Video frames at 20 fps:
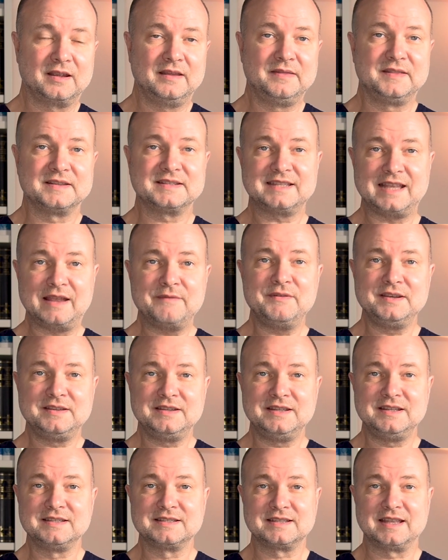In the
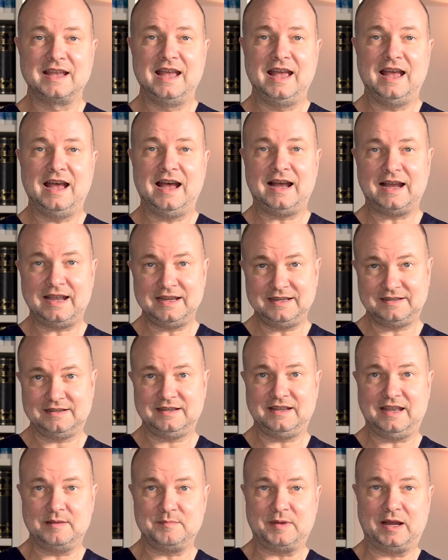70s,
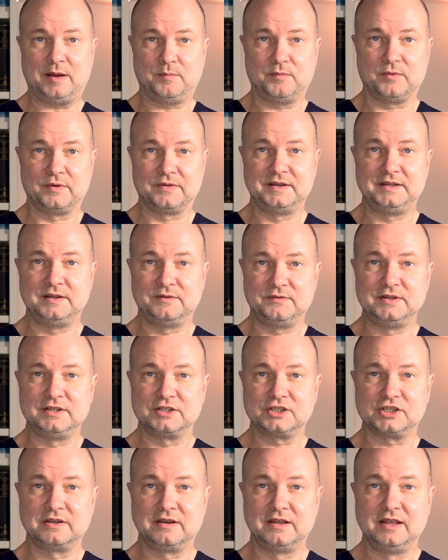Hite came up with a
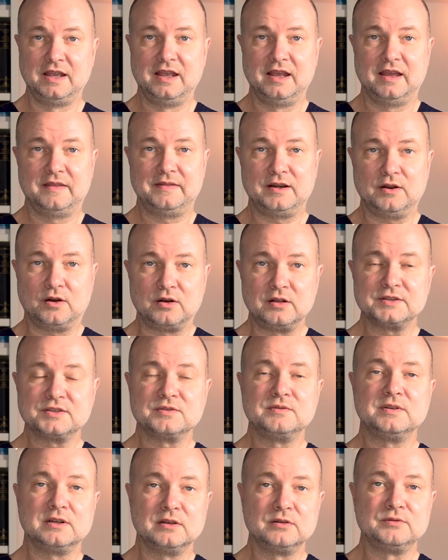definition that
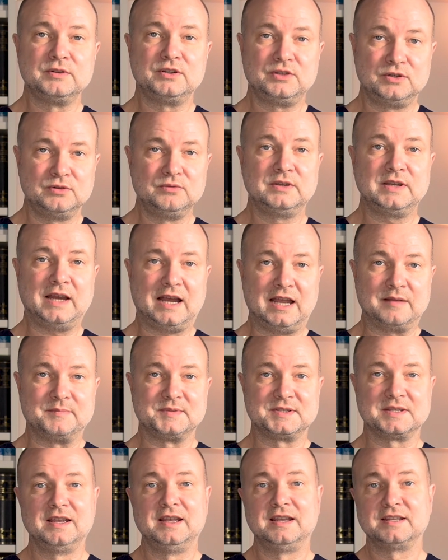also included two
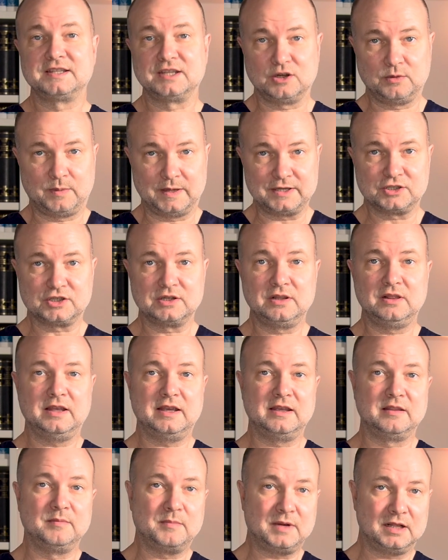types, sequential
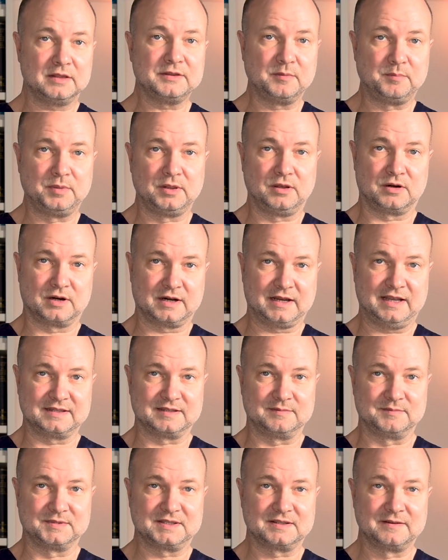and multiple
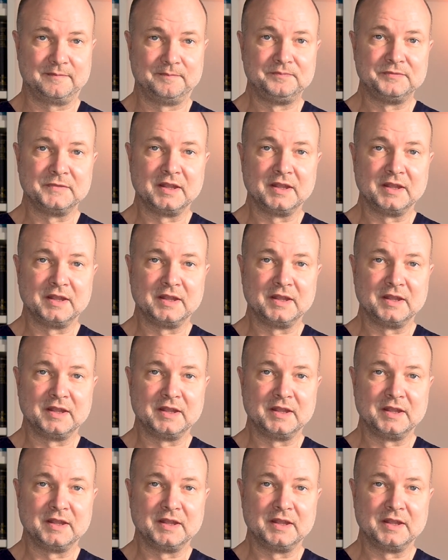orgasms.